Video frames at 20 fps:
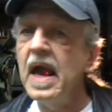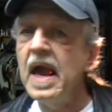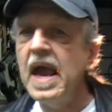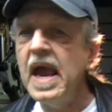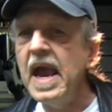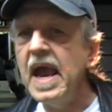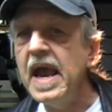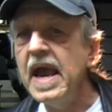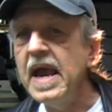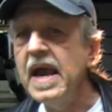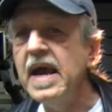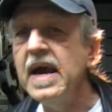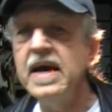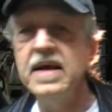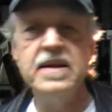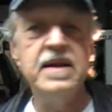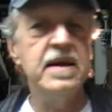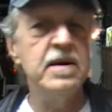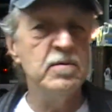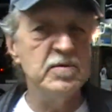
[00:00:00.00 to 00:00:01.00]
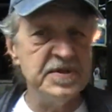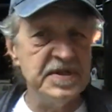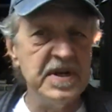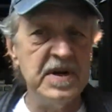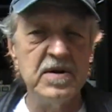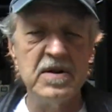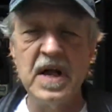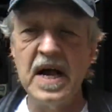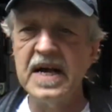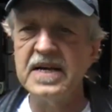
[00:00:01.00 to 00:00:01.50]
And it was
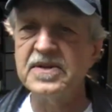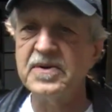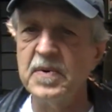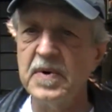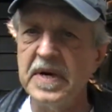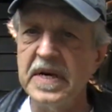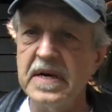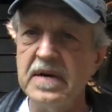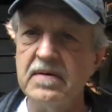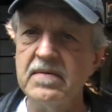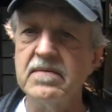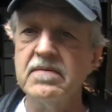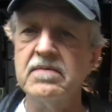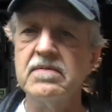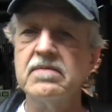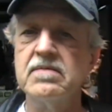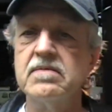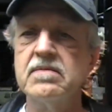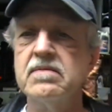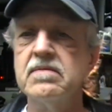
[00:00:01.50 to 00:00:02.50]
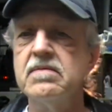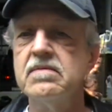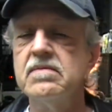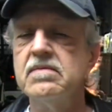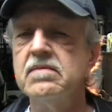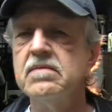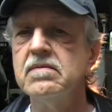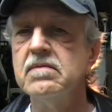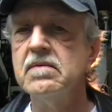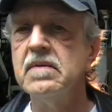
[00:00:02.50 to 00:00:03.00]
there last week.
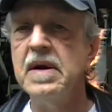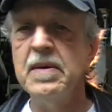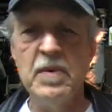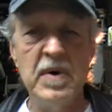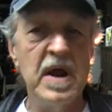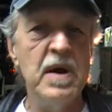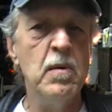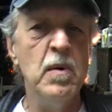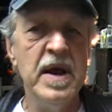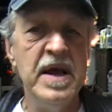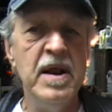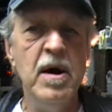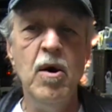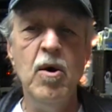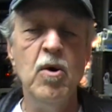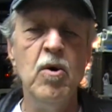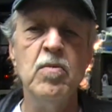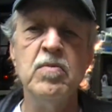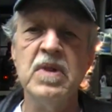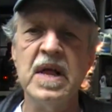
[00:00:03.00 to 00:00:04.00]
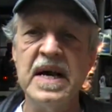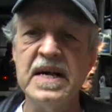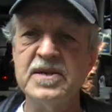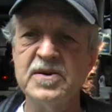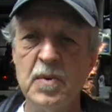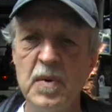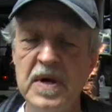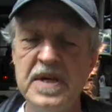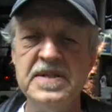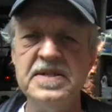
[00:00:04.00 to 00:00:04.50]
And when I went home
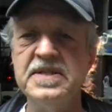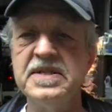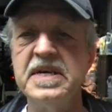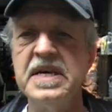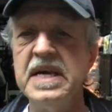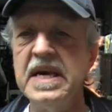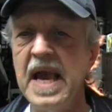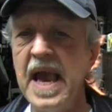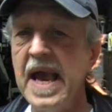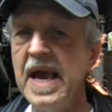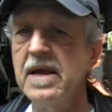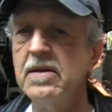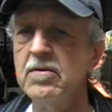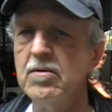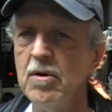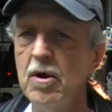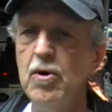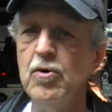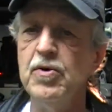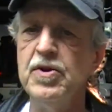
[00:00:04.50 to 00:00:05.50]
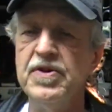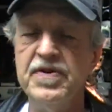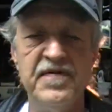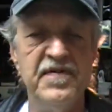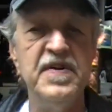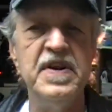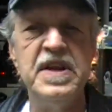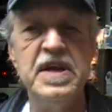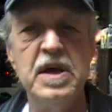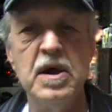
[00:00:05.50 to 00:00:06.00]
last Wednesday and loaded the
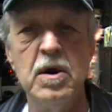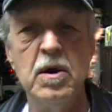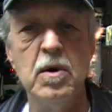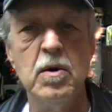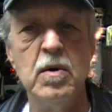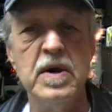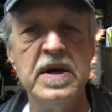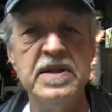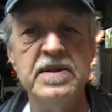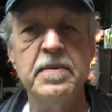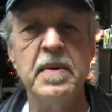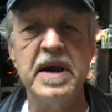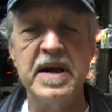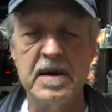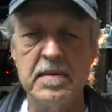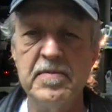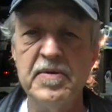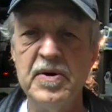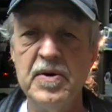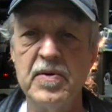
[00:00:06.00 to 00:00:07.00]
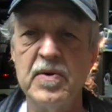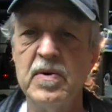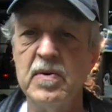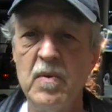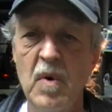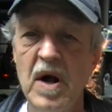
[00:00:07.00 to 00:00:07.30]
video into my computer and